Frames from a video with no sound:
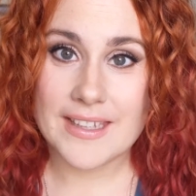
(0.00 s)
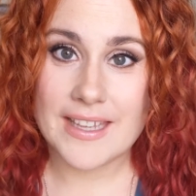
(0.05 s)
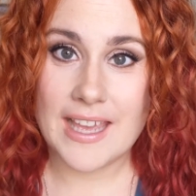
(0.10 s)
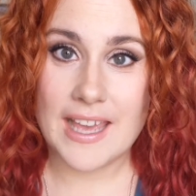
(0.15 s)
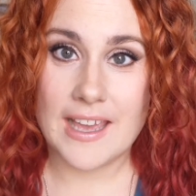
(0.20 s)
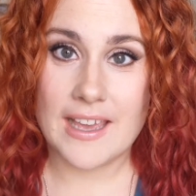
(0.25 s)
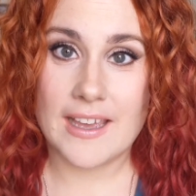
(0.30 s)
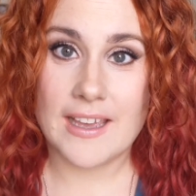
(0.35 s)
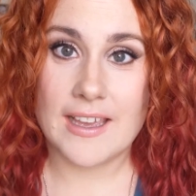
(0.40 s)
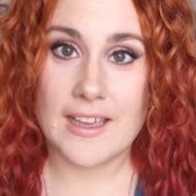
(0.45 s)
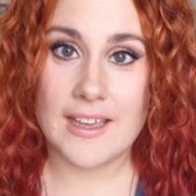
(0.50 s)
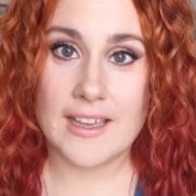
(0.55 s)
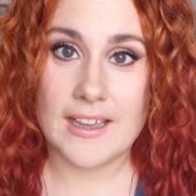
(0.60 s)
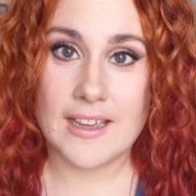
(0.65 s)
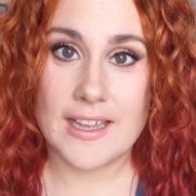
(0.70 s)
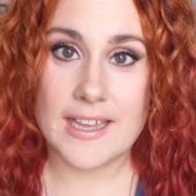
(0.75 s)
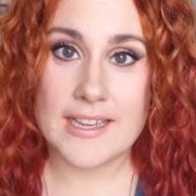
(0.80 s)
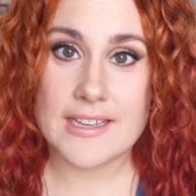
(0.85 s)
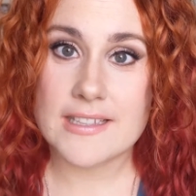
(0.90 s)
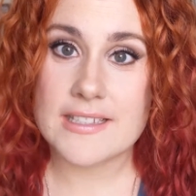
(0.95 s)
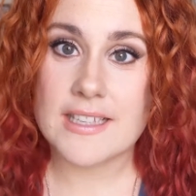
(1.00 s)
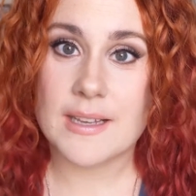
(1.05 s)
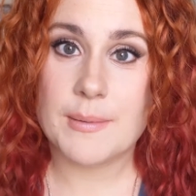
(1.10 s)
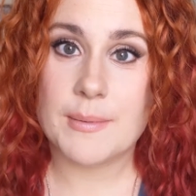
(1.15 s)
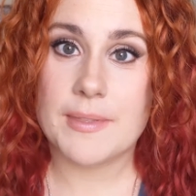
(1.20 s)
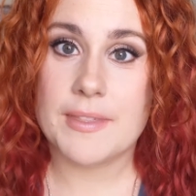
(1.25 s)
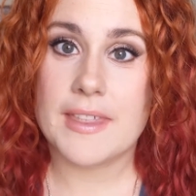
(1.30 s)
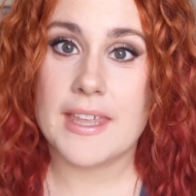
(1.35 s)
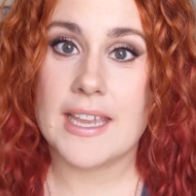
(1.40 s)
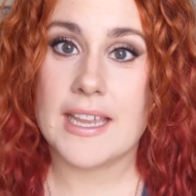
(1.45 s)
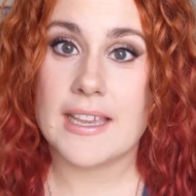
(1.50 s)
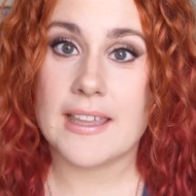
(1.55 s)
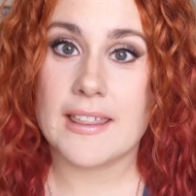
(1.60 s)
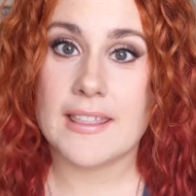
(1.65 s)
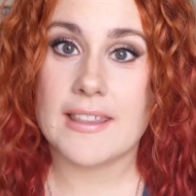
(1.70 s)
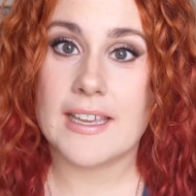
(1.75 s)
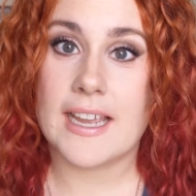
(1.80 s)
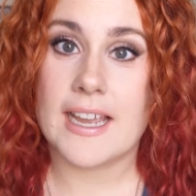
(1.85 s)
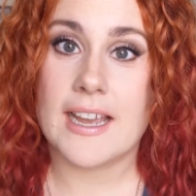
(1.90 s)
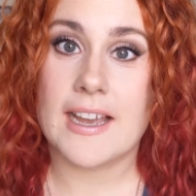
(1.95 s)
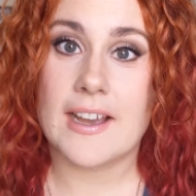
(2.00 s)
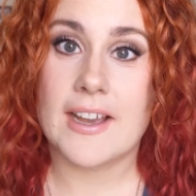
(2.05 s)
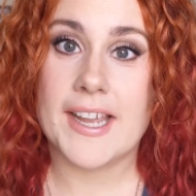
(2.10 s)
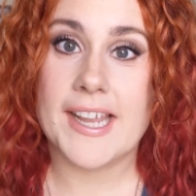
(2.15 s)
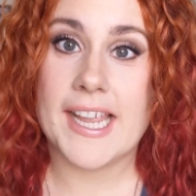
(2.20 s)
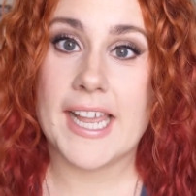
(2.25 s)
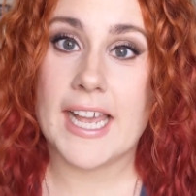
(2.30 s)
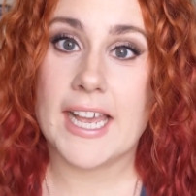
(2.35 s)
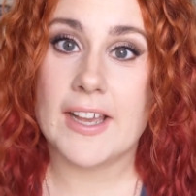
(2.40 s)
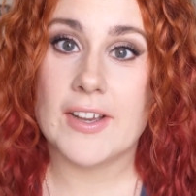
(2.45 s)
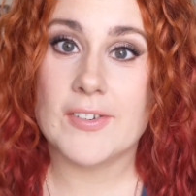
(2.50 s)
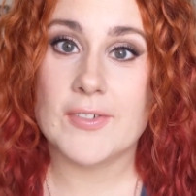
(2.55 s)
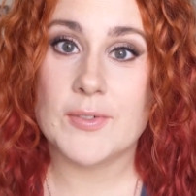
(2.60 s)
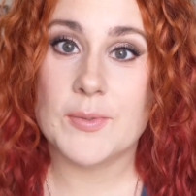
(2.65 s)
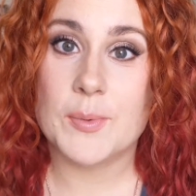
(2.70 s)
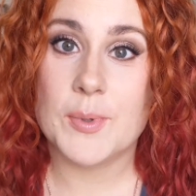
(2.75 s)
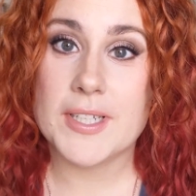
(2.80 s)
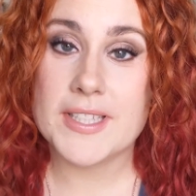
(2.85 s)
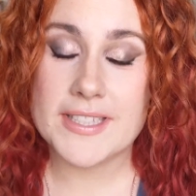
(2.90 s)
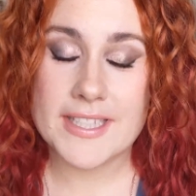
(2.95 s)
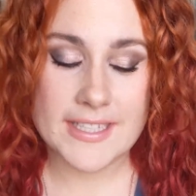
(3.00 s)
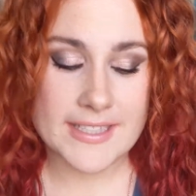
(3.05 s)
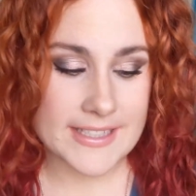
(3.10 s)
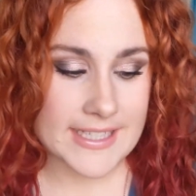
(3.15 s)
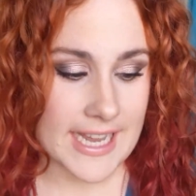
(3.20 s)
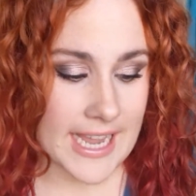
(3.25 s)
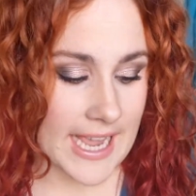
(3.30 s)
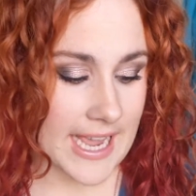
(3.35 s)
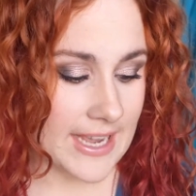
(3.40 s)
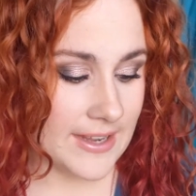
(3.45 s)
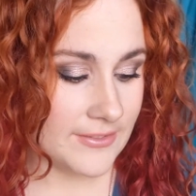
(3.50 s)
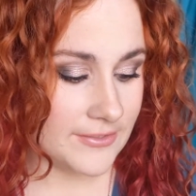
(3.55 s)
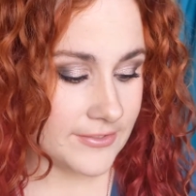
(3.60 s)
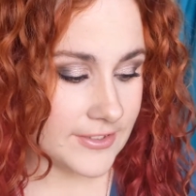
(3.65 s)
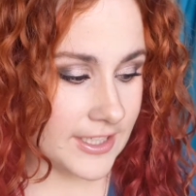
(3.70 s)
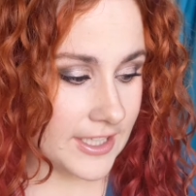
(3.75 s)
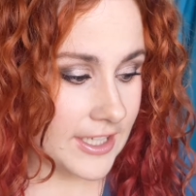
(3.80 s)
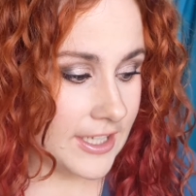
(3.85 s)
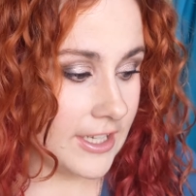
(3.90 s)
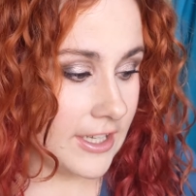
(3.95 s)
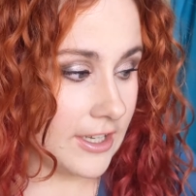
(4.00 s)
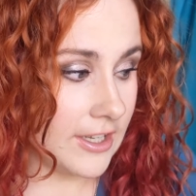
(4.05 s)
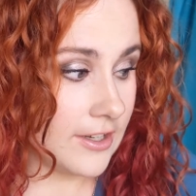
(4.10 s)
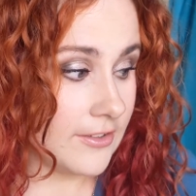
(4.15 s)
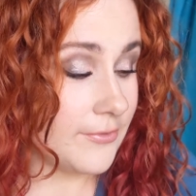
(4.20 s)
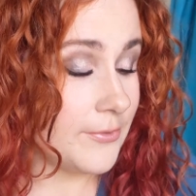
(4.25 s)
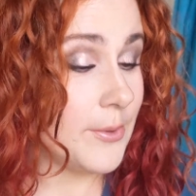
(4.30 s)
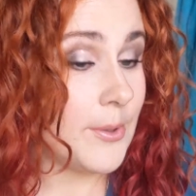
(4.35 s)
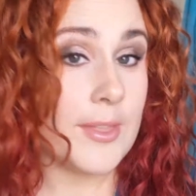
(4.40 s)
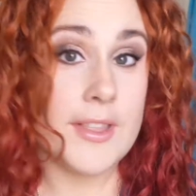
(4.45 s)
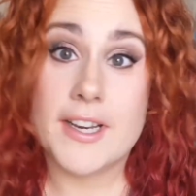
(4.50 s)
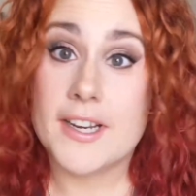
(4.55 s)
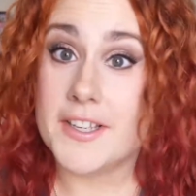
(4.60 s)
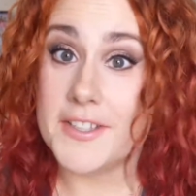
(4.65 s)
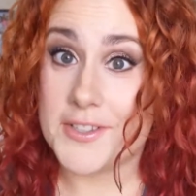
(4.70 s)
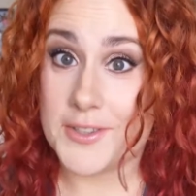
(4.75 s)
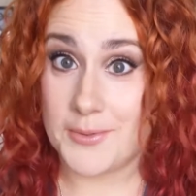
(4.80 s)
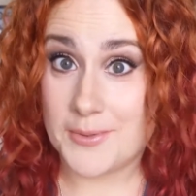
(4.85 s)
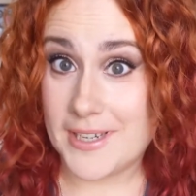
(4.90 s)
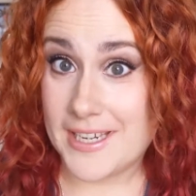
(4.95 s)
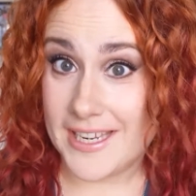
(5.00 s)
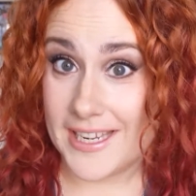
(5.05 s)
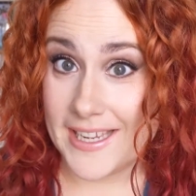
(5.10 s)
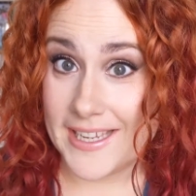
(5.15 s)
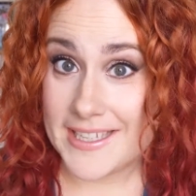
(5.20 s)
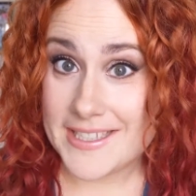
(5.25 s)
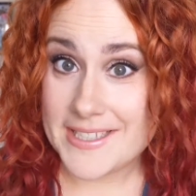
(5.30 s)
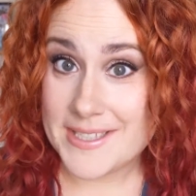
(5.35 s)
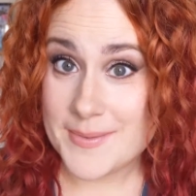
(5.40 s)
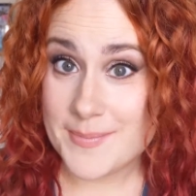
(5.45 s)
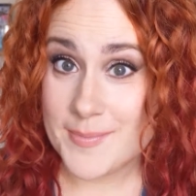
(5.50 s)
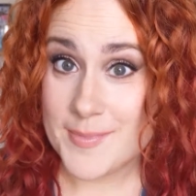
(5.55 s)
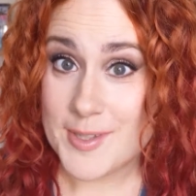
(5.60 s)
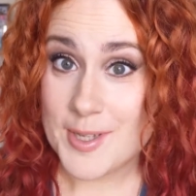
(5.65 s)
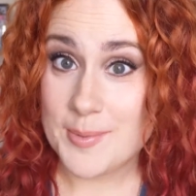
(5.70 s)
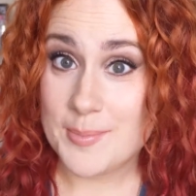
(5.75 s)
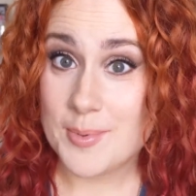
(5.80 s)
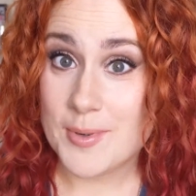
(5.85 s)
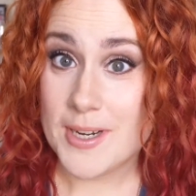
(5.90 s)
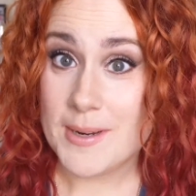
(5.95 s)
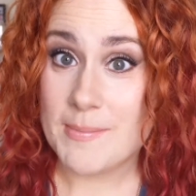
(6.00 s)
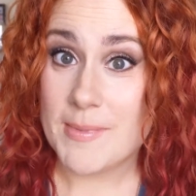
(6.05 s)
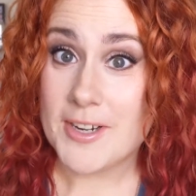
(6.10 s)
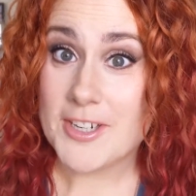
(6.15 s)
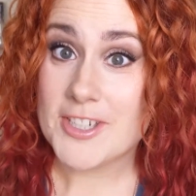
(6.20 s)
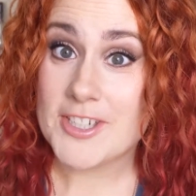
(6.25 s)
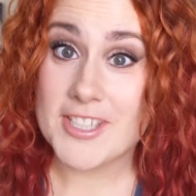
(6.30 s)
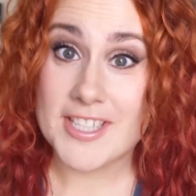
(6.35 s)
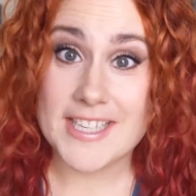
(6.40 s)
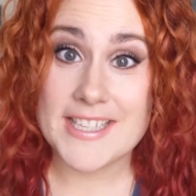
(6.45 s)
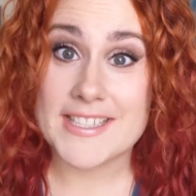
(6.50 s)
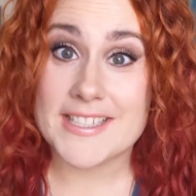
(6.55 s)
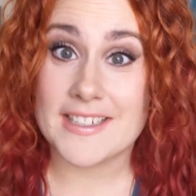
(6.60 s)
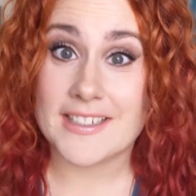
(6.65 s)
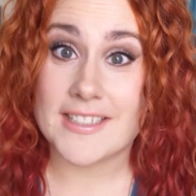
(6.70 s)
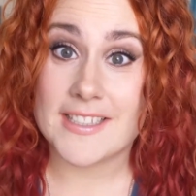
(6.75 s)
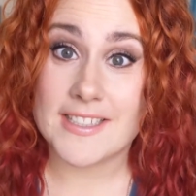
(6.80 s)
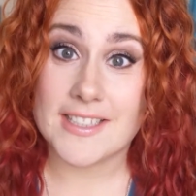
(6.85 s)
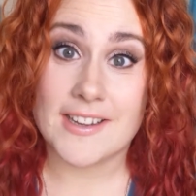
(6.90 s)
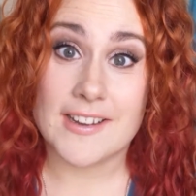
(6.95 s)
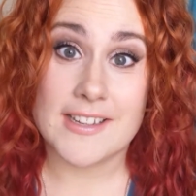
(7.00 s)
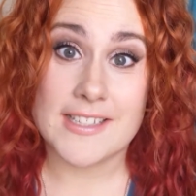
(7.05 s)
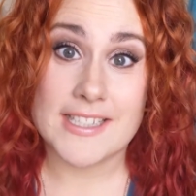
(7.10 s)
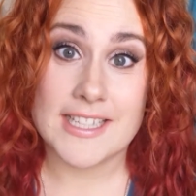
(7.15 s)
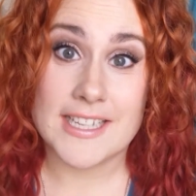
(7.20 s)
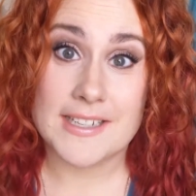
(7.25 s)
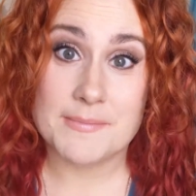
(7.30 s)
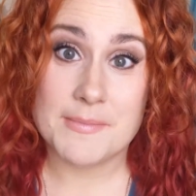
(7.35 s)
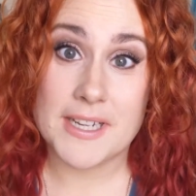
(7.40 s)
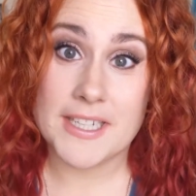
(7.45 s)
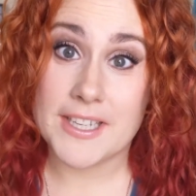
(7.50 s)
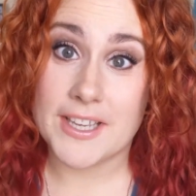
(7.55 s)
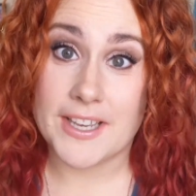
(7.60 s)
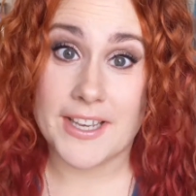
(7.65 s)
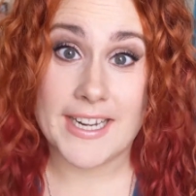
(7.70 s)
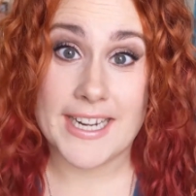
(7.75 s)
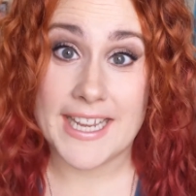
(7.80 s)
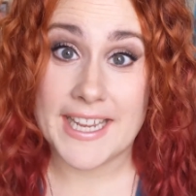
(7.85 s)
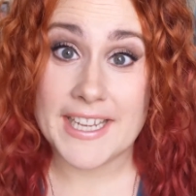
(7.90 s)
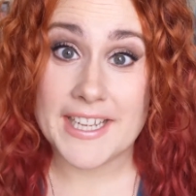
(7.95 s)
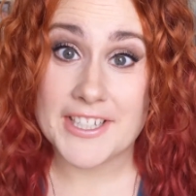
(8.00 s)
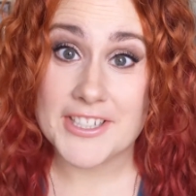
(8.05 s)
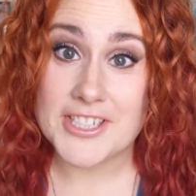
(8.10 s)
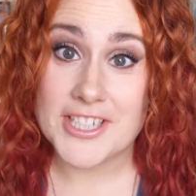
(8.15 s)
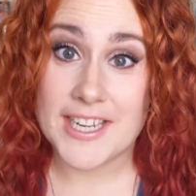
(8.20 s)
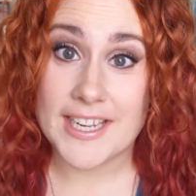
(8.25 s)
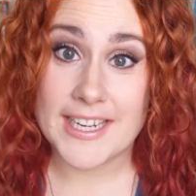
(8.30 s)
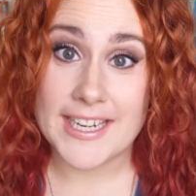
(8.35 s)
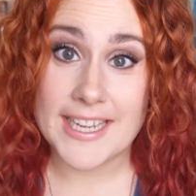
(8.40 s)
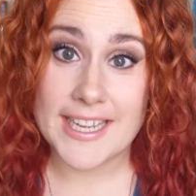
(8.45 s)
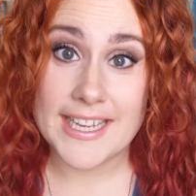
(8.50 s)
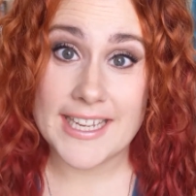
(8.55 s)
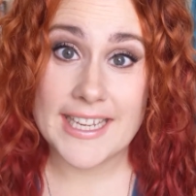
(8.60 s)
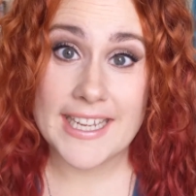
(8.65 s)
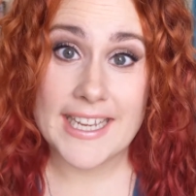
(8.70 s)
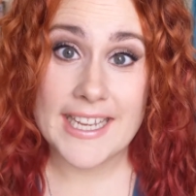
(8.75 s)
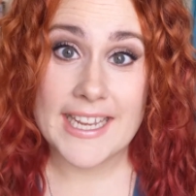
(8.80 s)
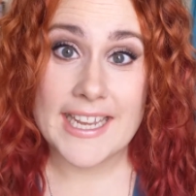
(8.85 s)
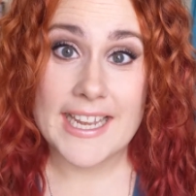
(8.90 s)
Uh, it's something that I have wanted to have for the last three years, so pretty much since I started my curly hair journey.